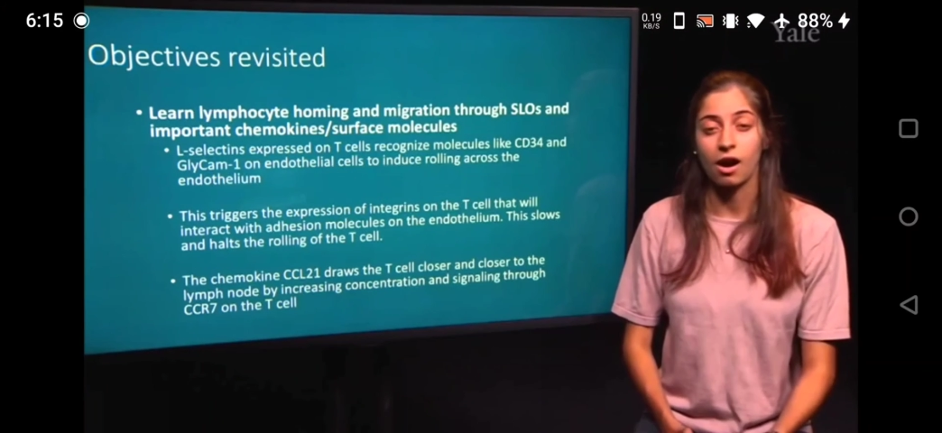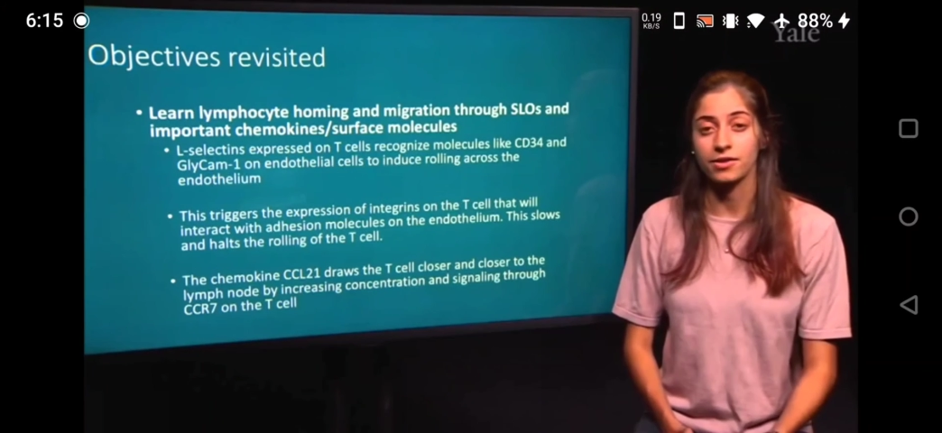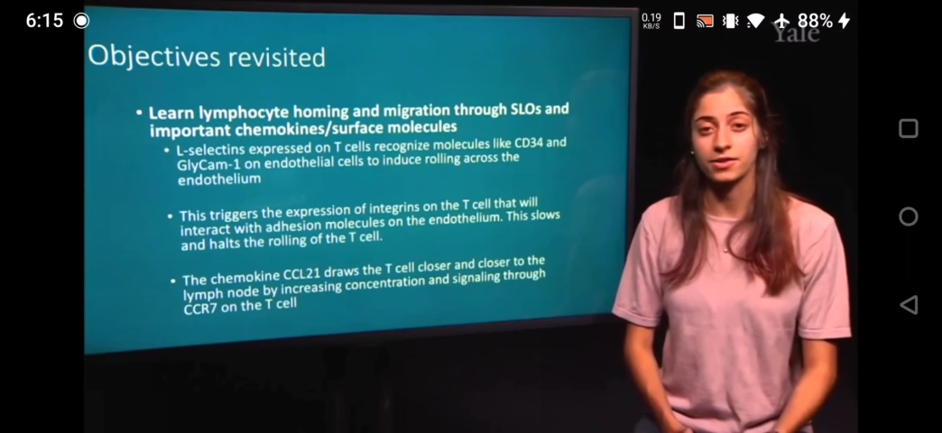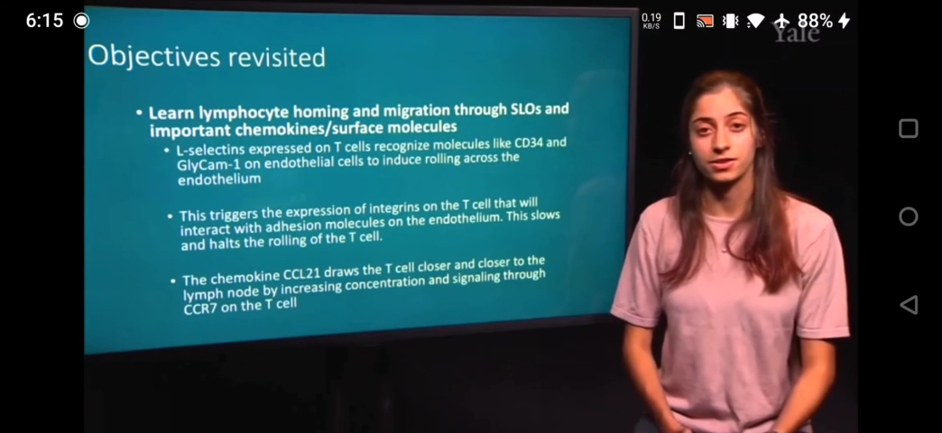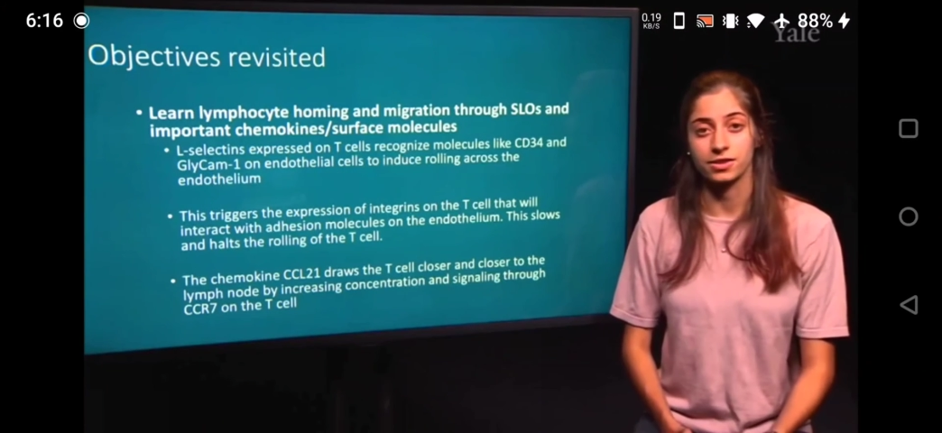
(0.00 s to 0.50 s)

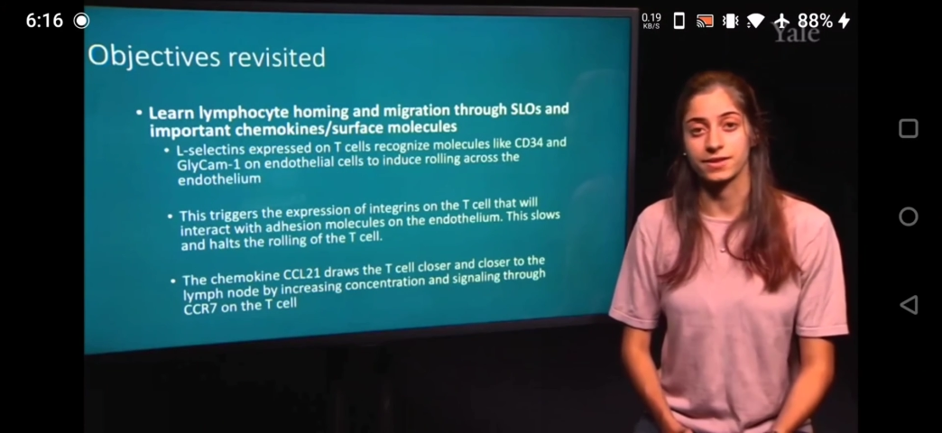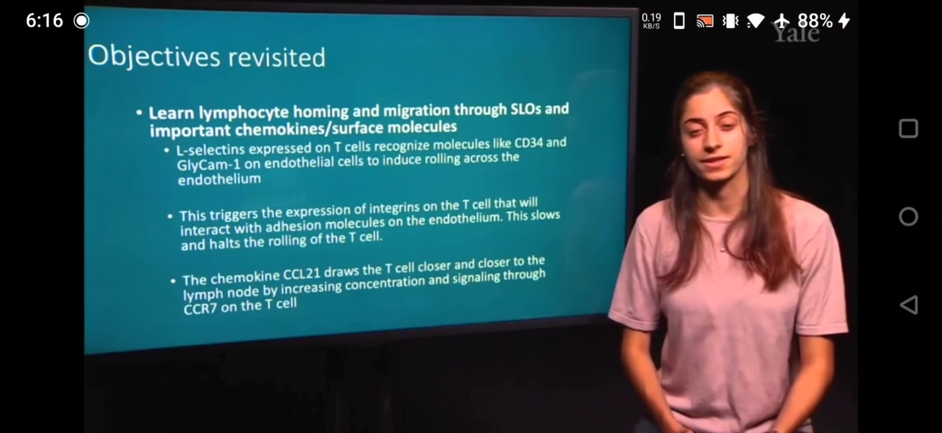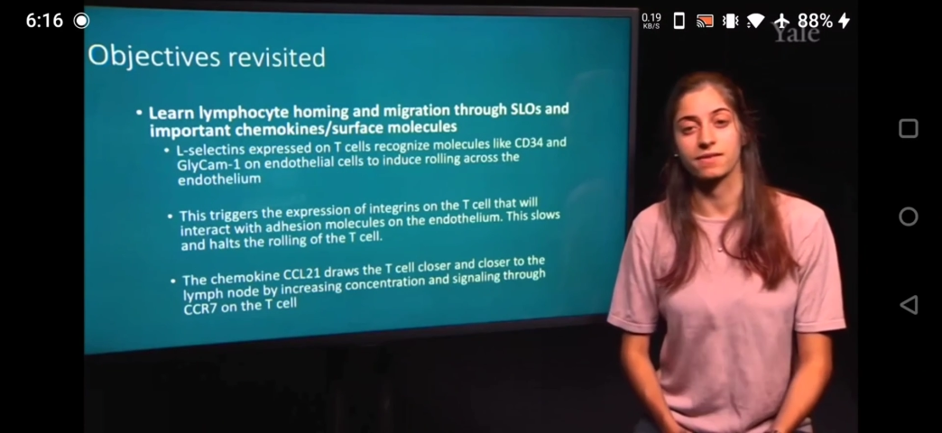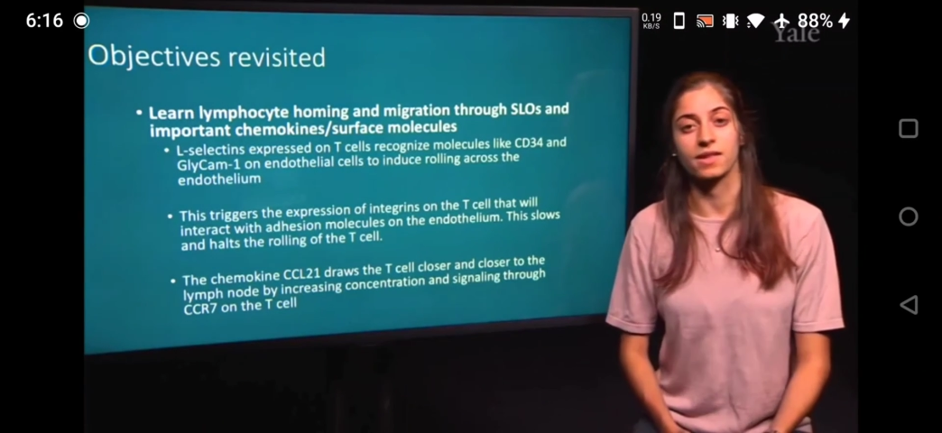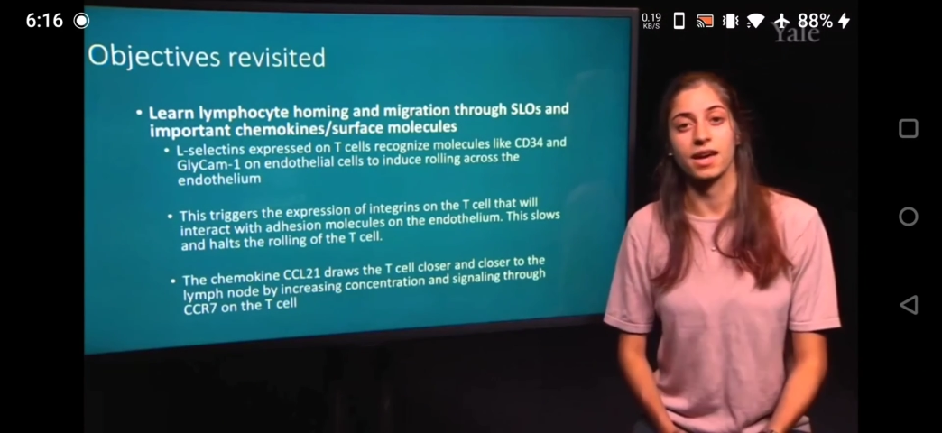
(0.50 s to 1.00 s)
that will
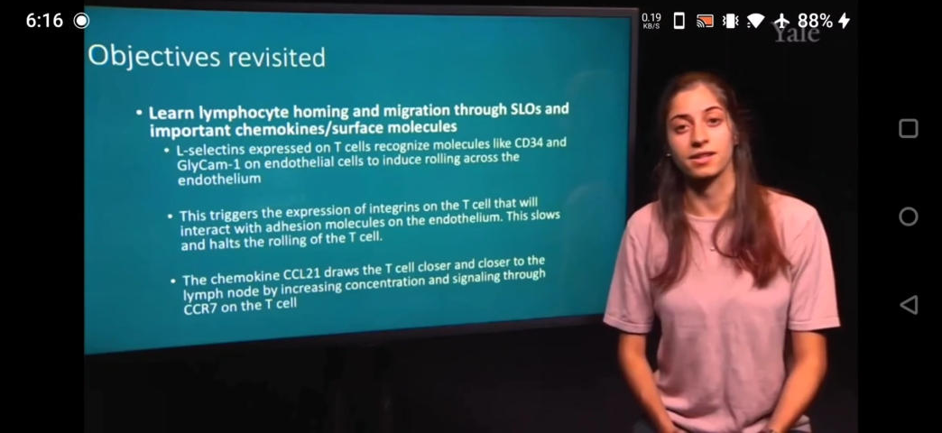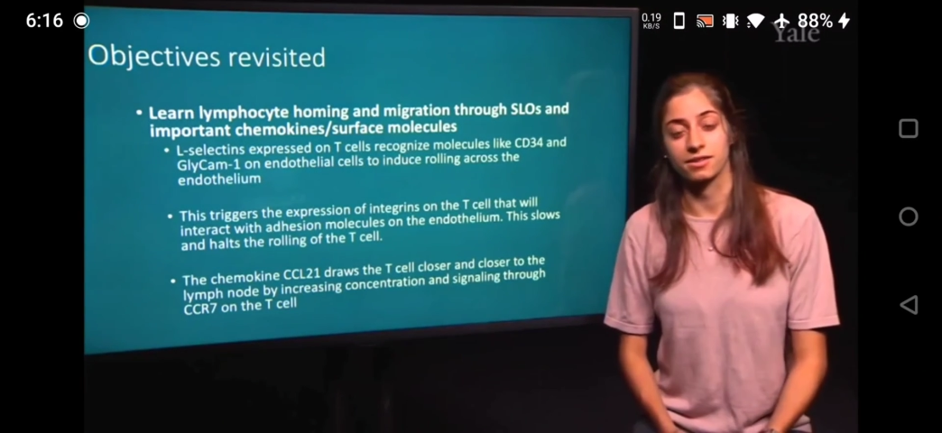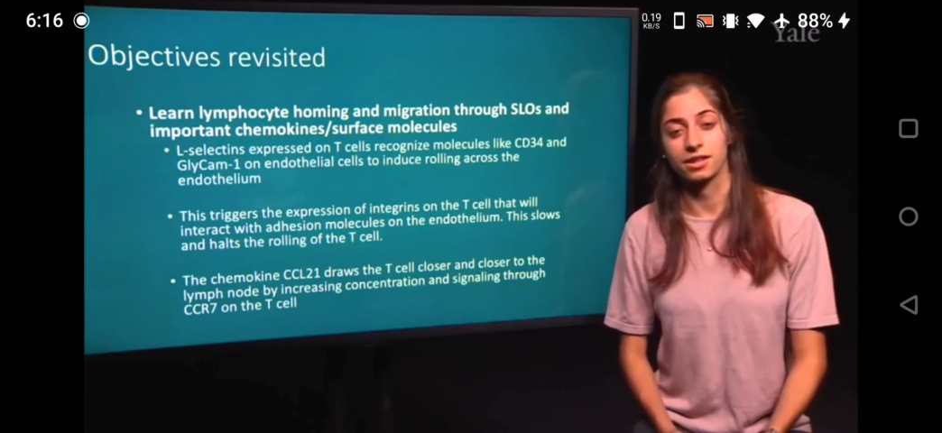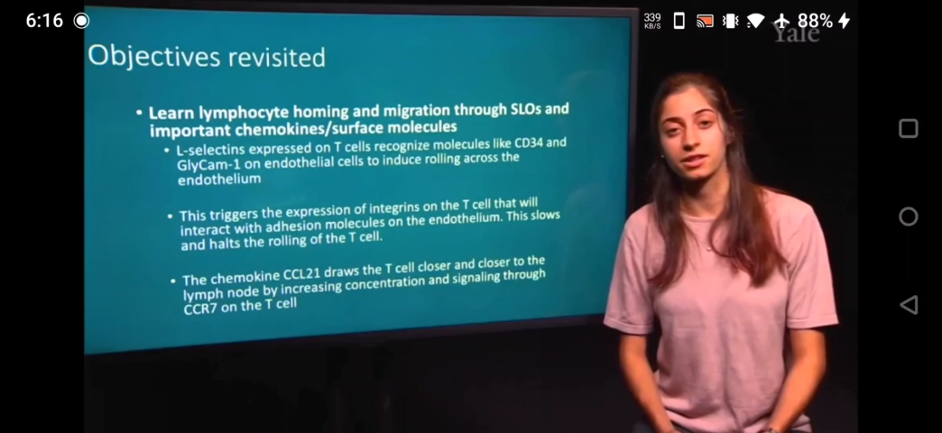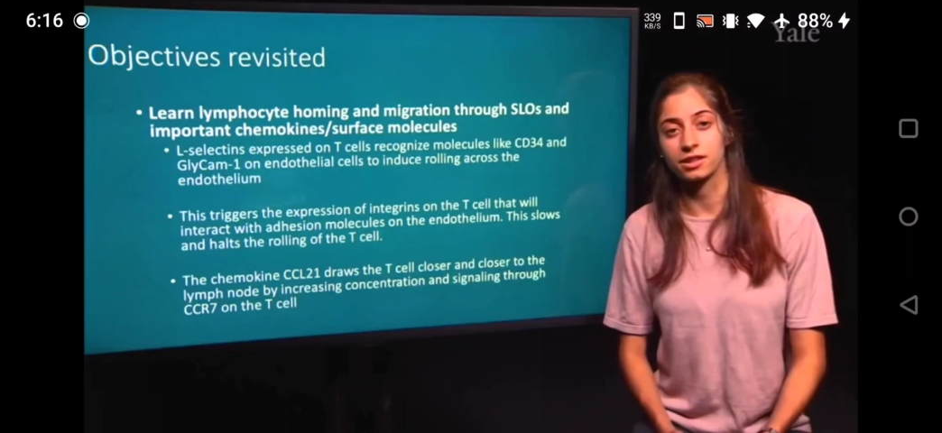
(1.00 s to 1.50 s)
cause it to
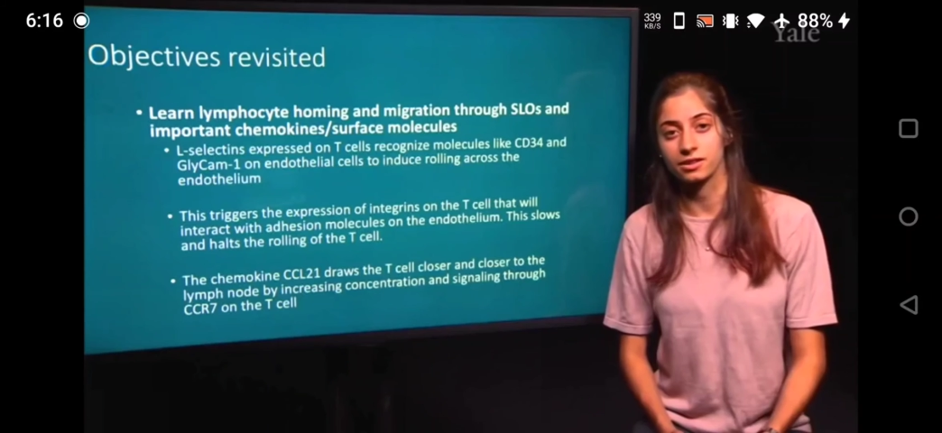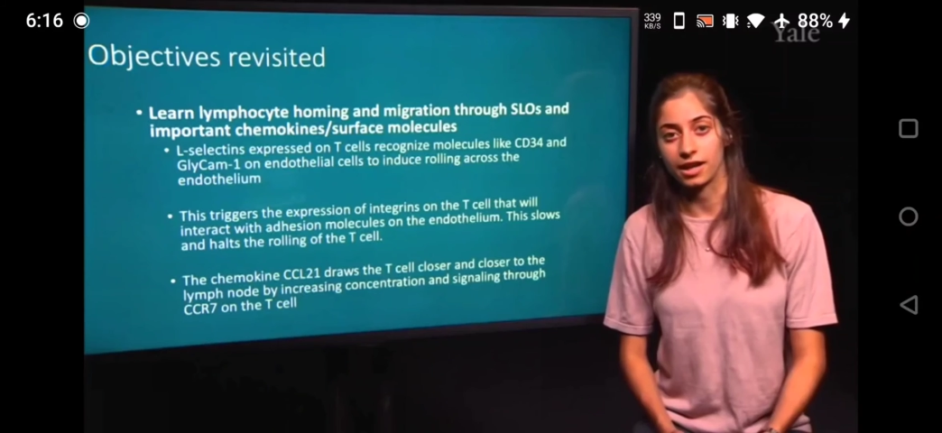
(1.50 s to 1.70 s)
adhere